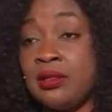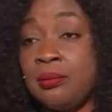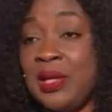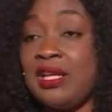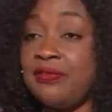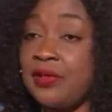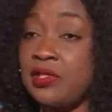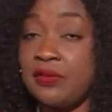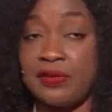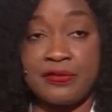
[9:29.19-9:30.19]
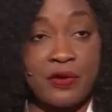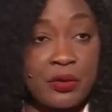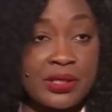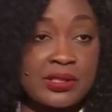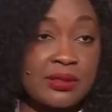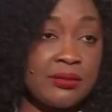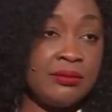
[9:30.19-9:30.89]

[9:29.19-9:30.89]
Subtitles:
benefits of the forest,